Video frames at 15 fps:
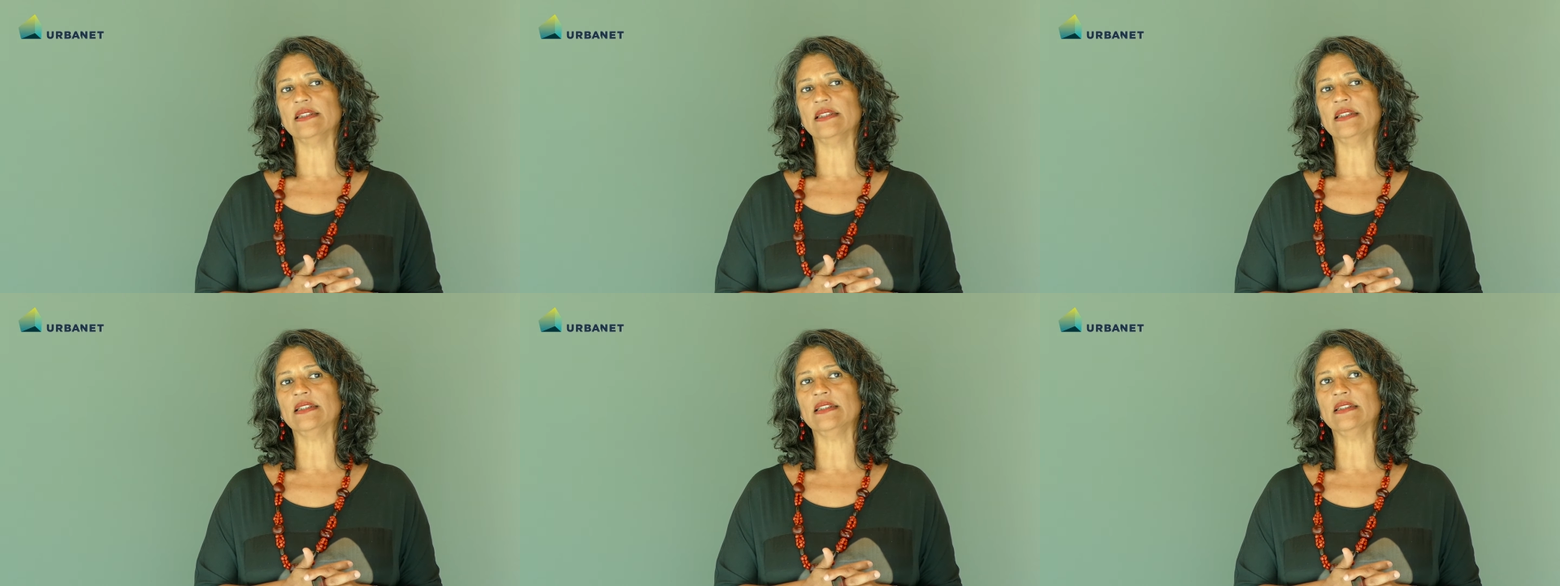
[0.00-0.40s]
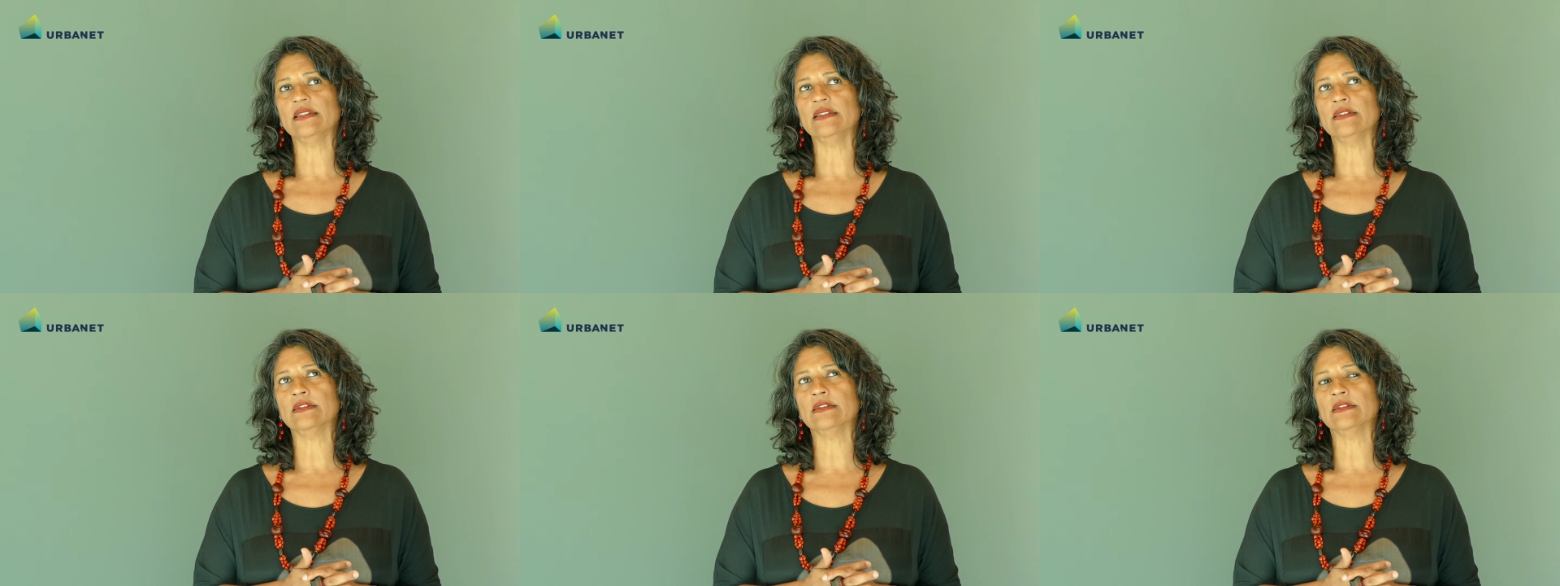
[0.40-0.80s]

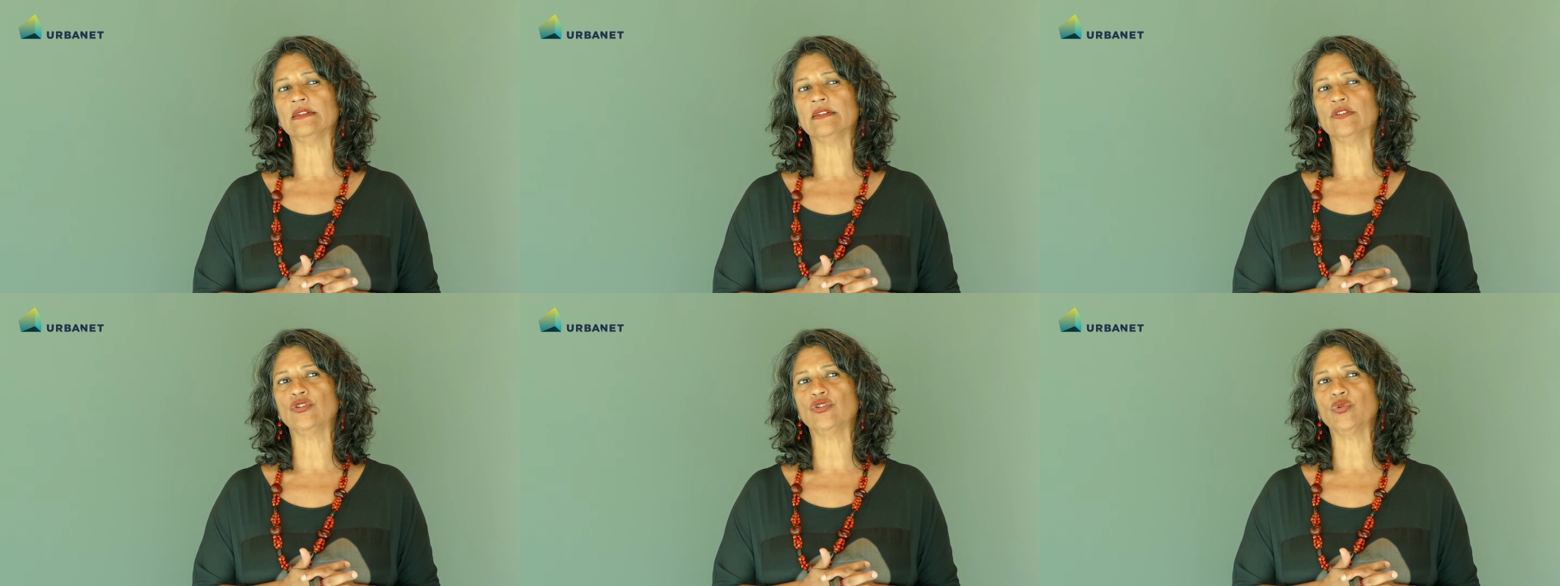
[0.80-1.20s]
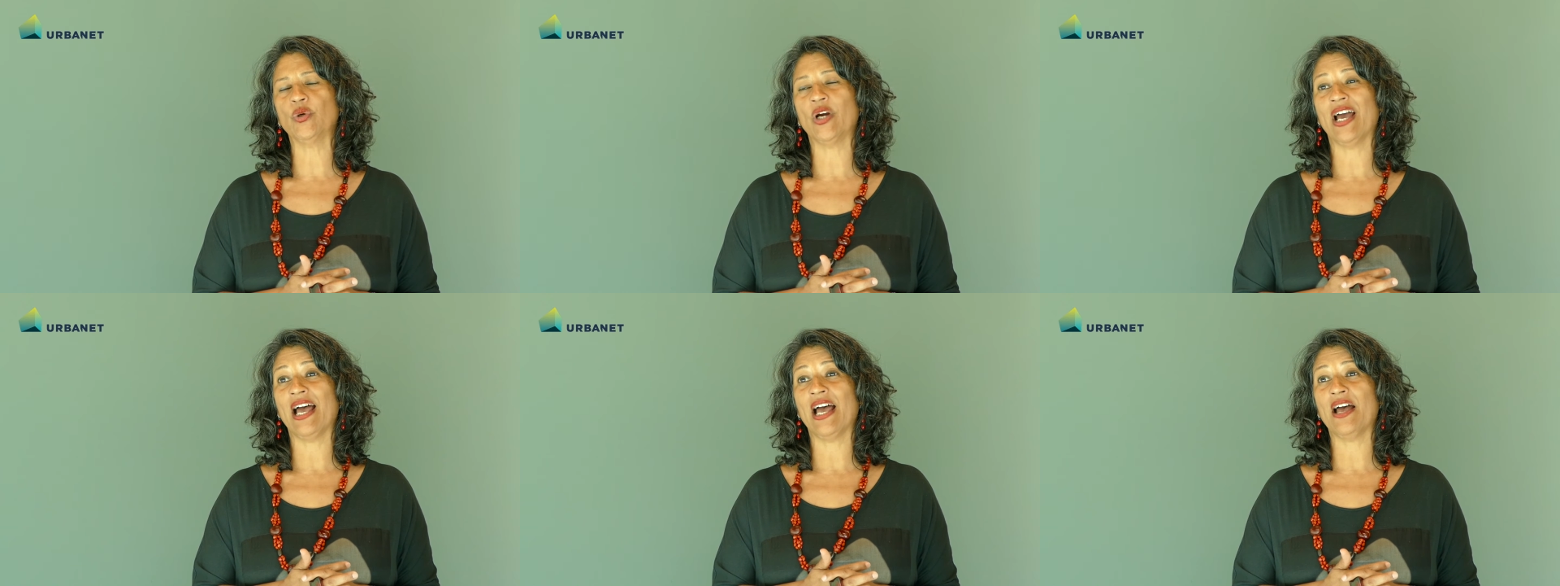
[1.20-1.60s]
is to
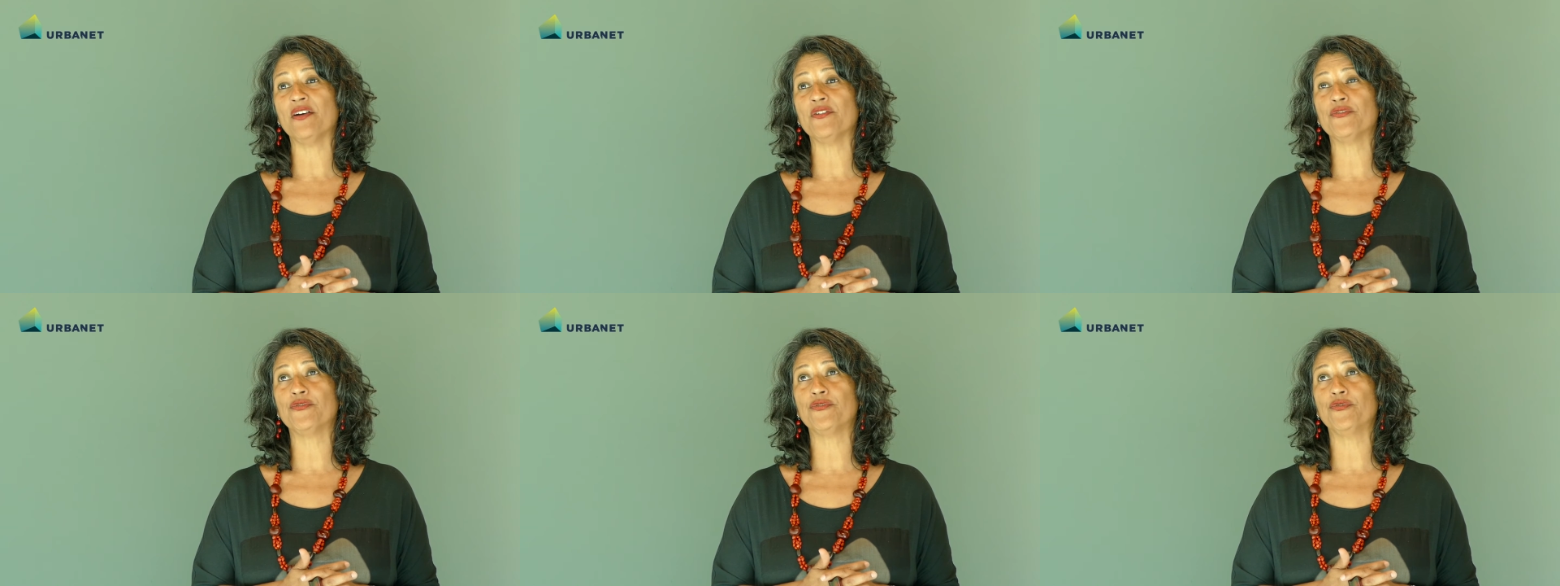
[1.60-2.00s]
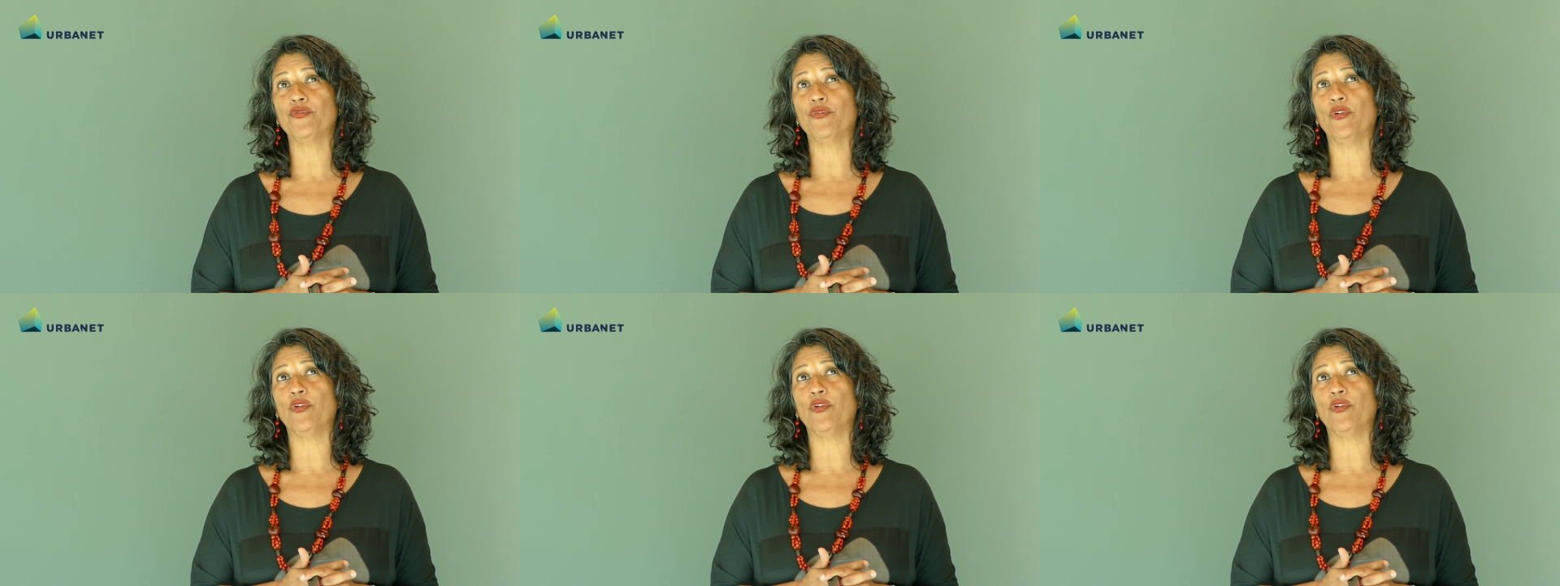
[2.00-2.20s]
have